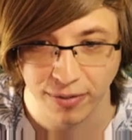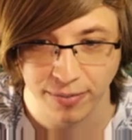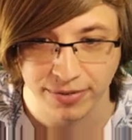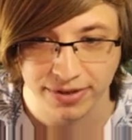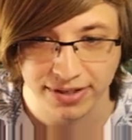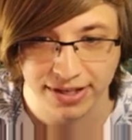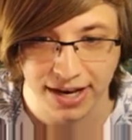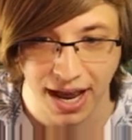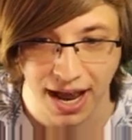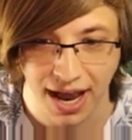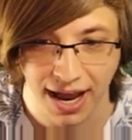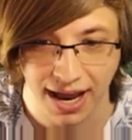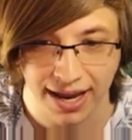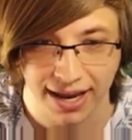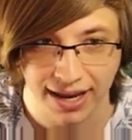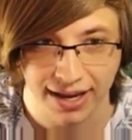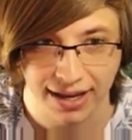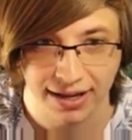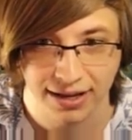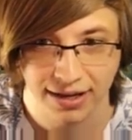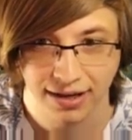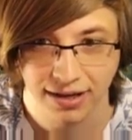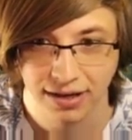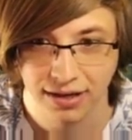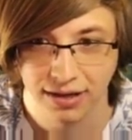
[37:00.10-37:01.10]

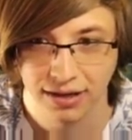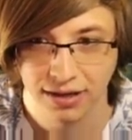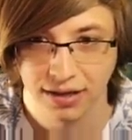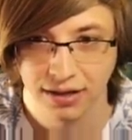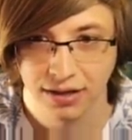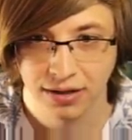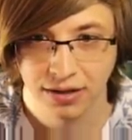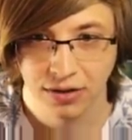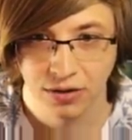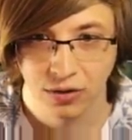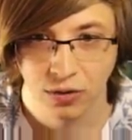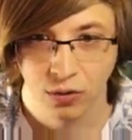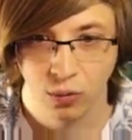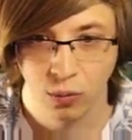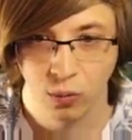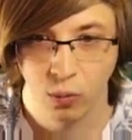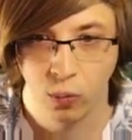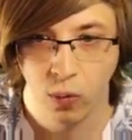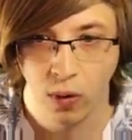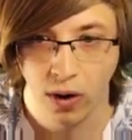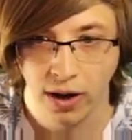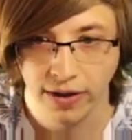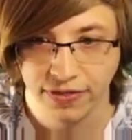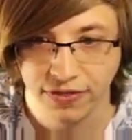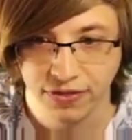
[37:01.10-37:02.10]
dying.
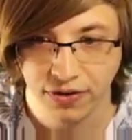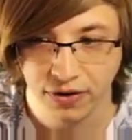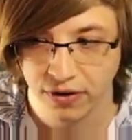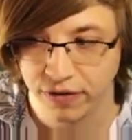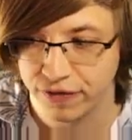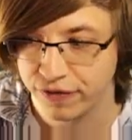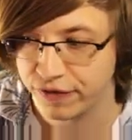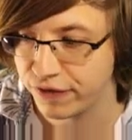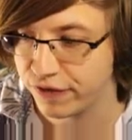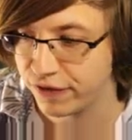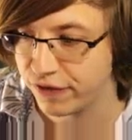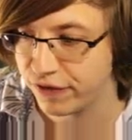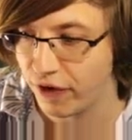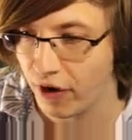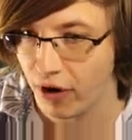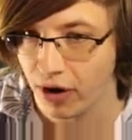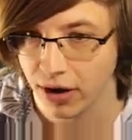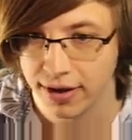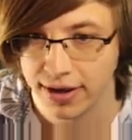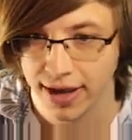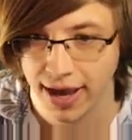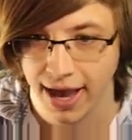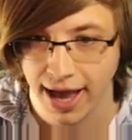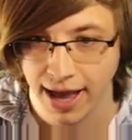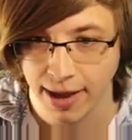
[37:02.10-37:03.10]
What the
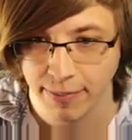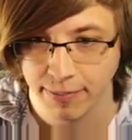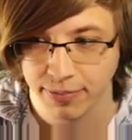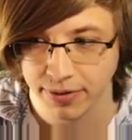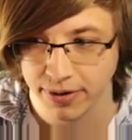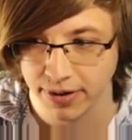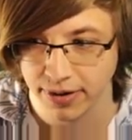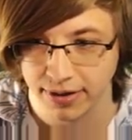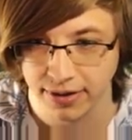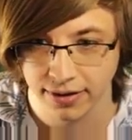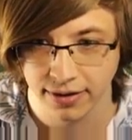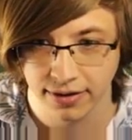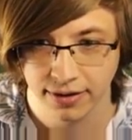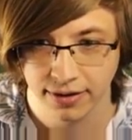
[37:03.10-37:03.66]
fuck happened?